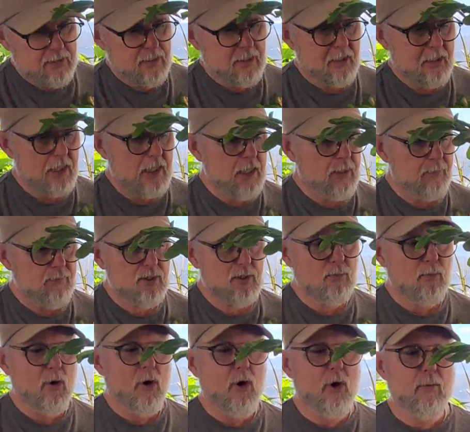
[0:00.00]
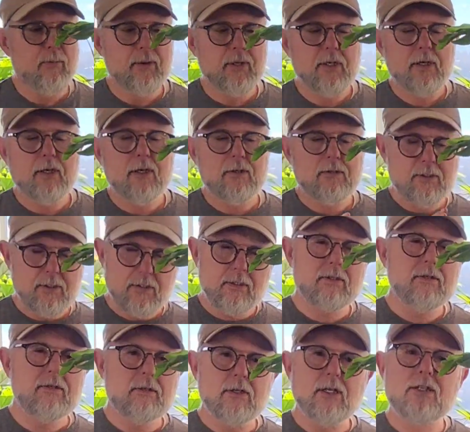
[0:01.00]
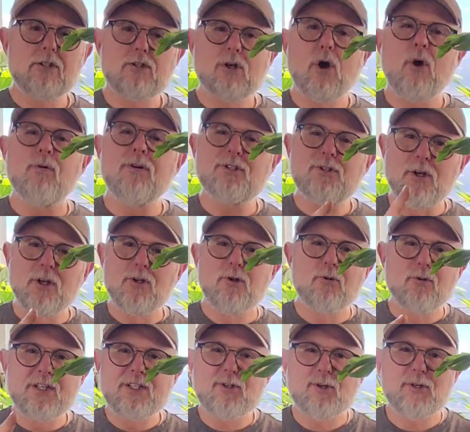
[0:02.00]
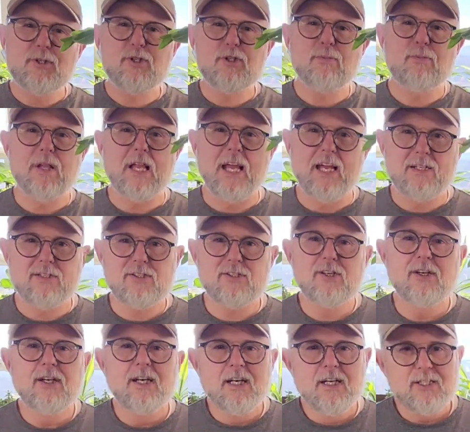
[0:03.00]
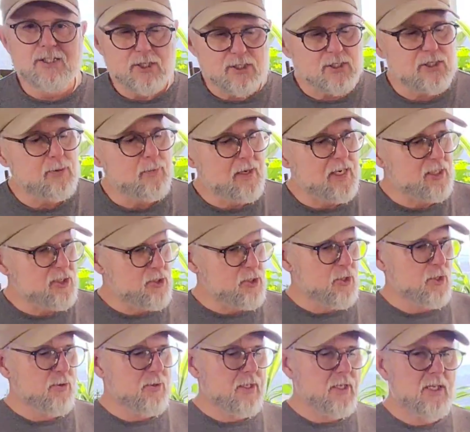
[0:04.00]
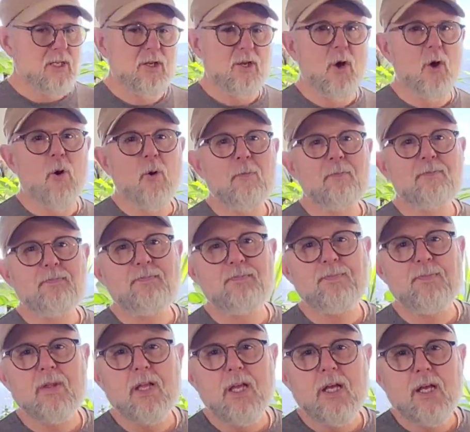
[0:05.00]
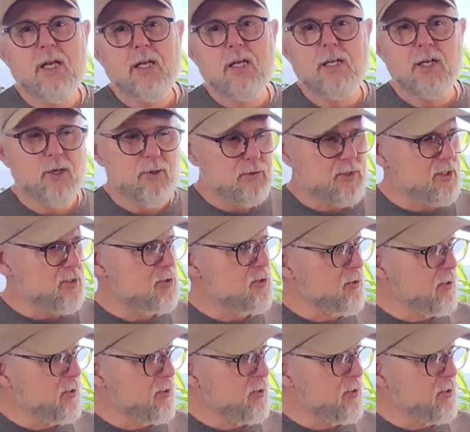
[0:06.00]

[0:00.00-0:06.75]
to keep small. But it's always good to research your plants just to make sure that you know, just so